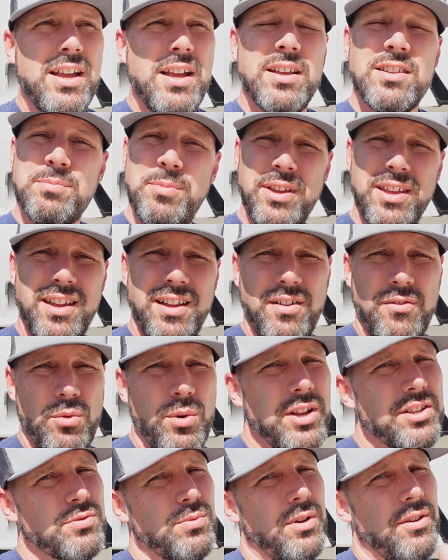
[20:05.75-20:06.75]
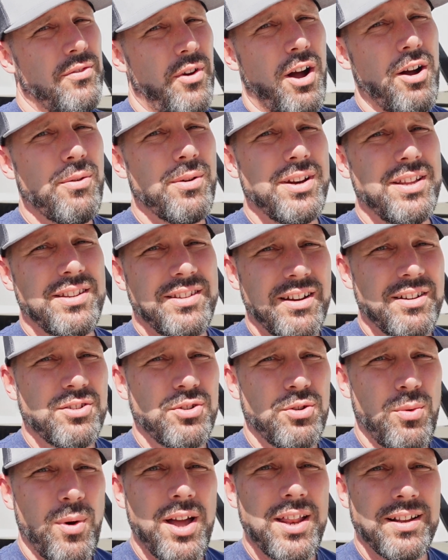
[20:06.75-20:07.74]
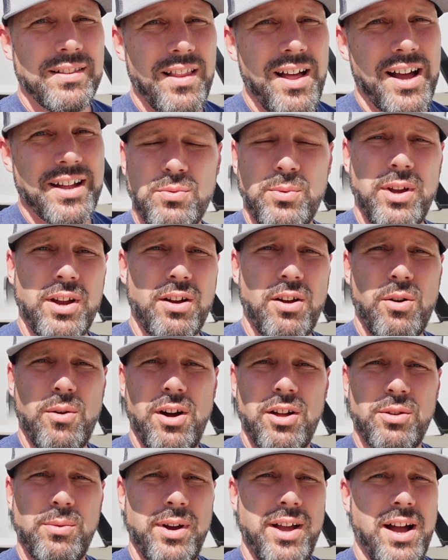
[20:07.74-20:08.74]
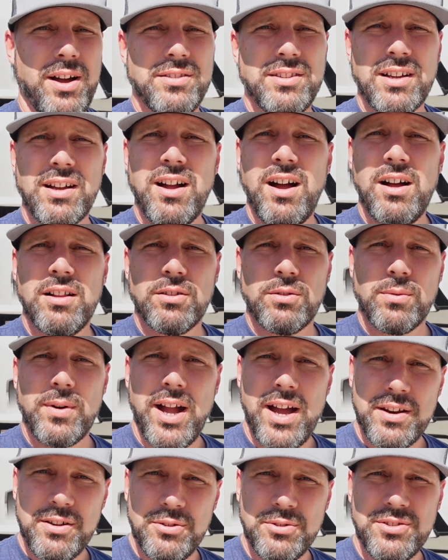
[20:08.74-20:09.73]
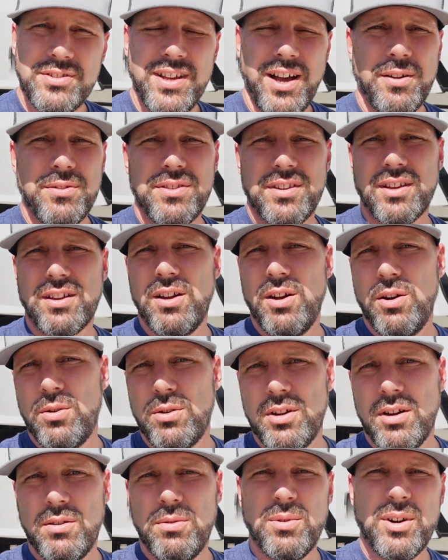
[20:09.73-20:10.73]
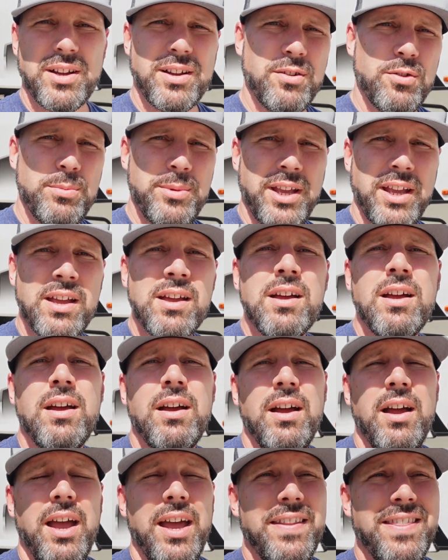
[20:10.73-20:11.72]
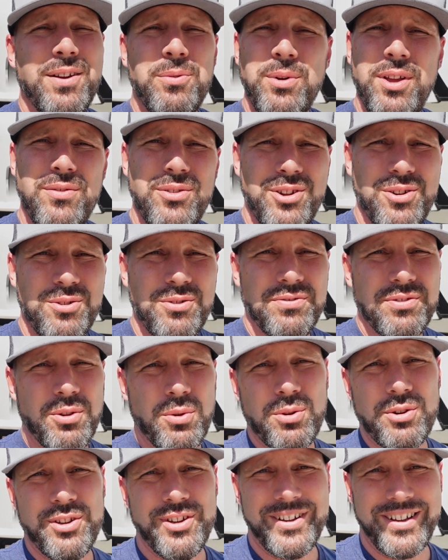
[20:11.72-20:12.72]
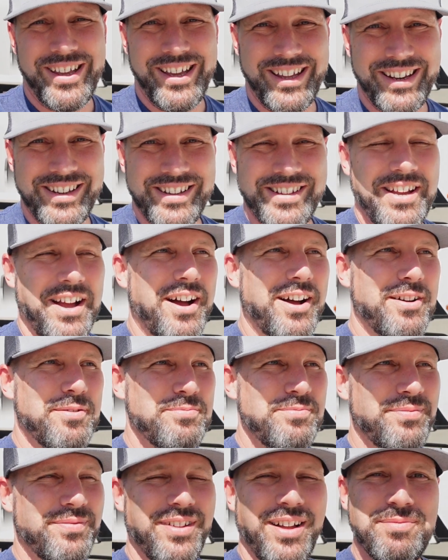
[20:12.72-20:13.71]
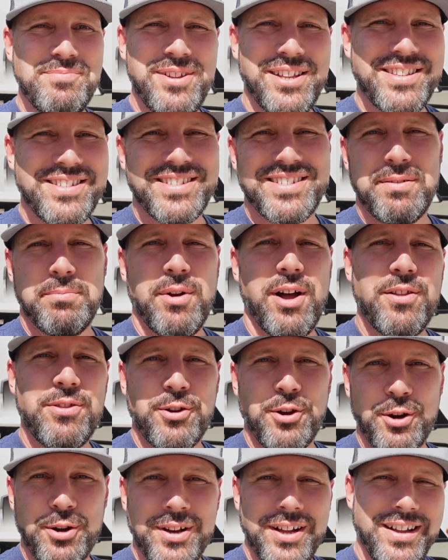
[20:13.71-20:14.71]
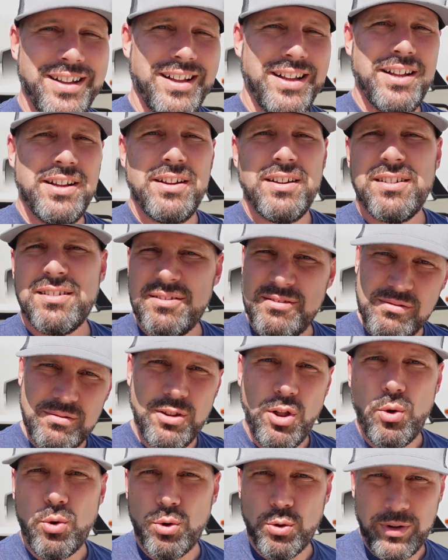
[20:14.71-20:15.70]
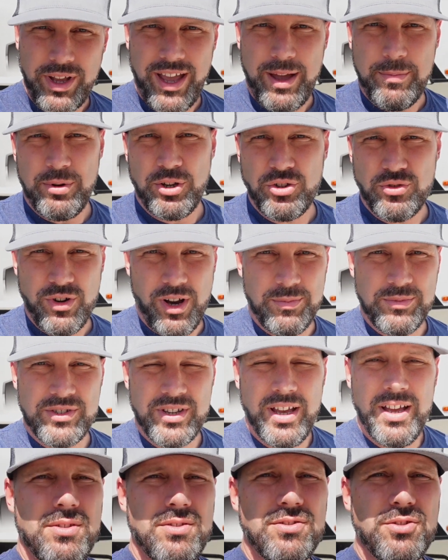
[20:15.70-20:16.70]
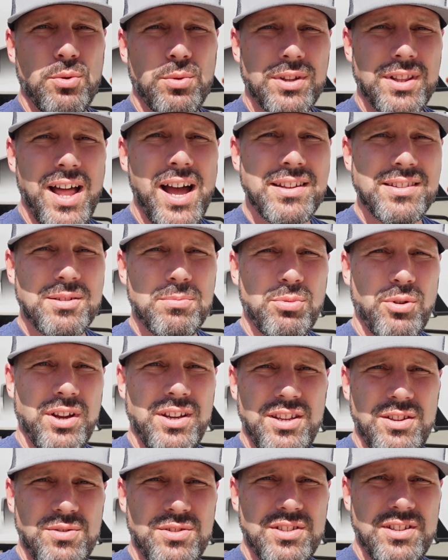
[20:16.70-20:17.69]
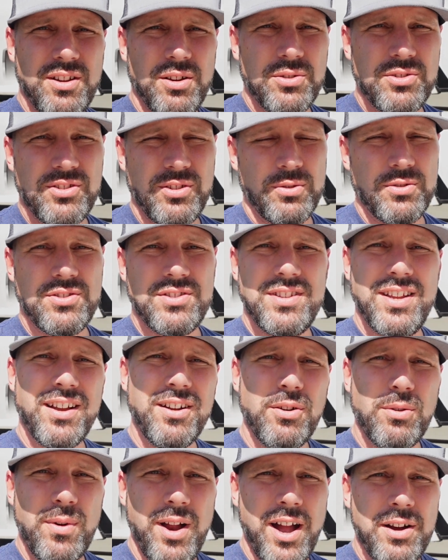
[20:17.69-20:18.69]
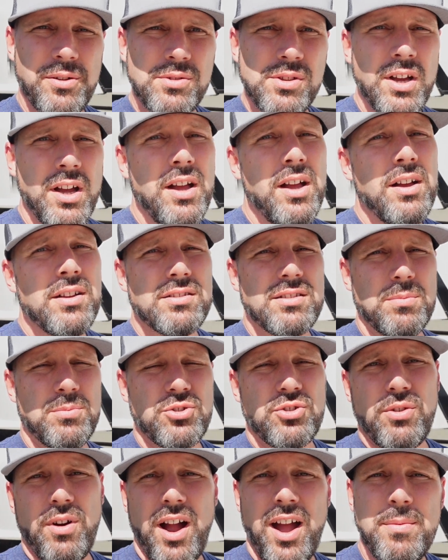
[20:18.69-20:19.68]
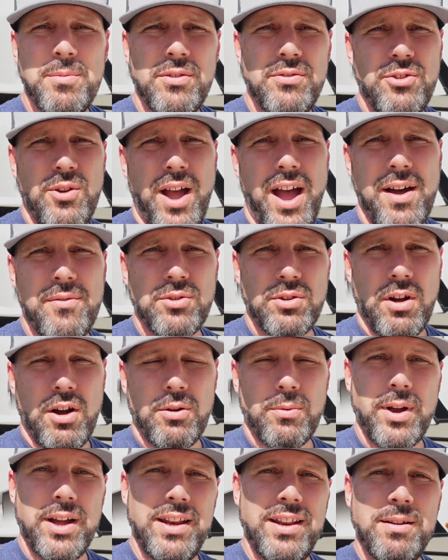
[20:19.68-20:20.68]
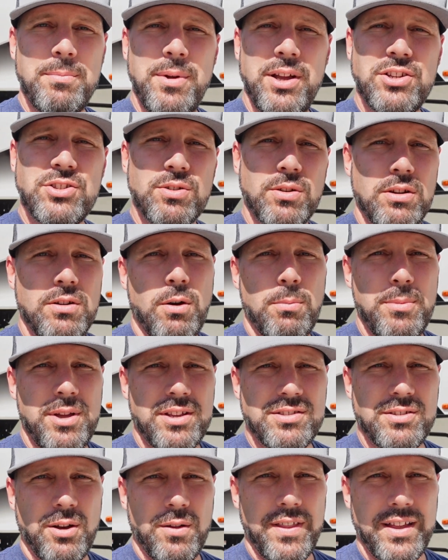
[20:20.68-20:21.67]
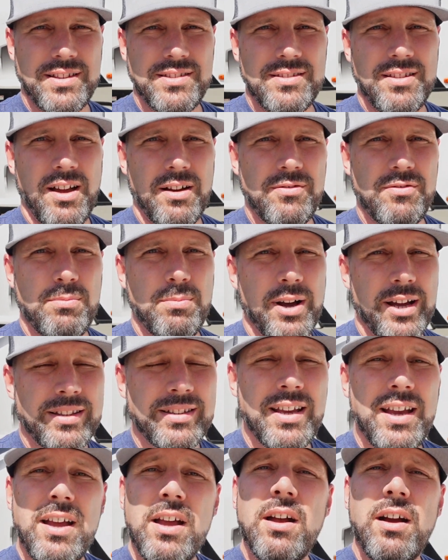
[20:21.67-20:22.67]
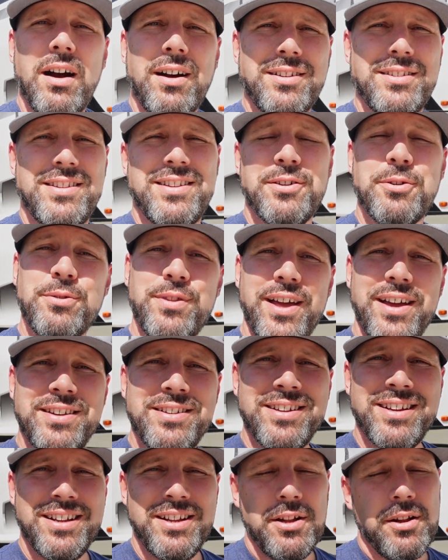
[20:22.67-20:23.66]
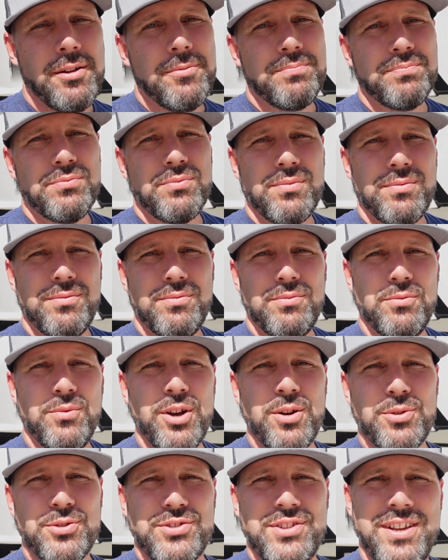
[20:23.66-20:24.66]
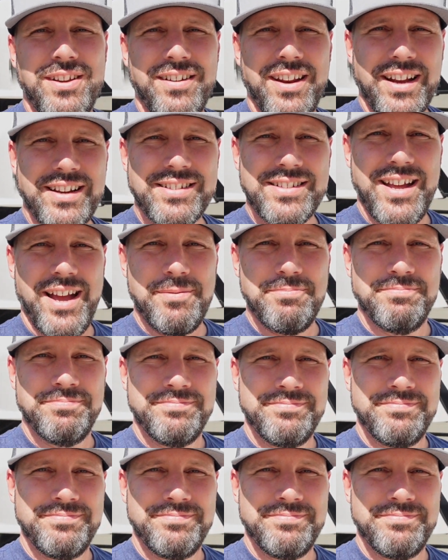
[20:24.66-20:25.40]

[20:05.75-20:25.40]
Speaking of which, we've already done quite a lot. We go all the way out to Colorado, South Dakota, Wyoming, and then we even go to Florida again, amidst some other local camping trips. So a lot to bring to you still, so stick around, subscribe if you haven't already to make sure you don't miss all that stuff. But until then, we will see you next time.